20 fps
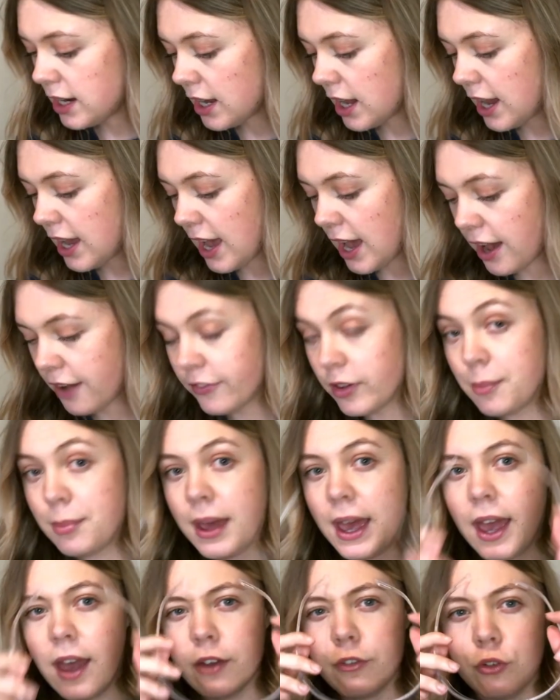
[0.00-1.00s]
I have a
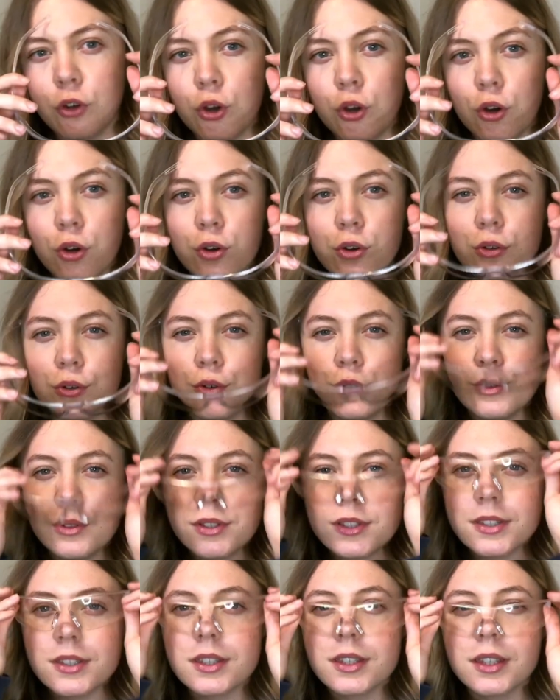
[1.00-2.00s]
pair of
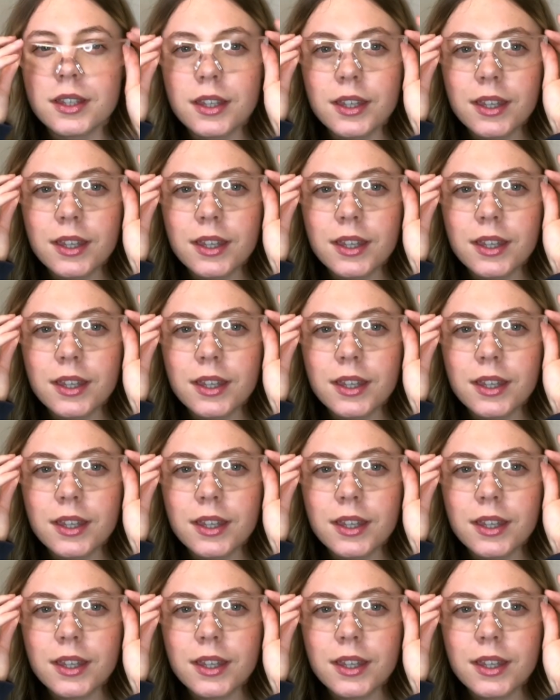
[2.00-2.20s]
goggles.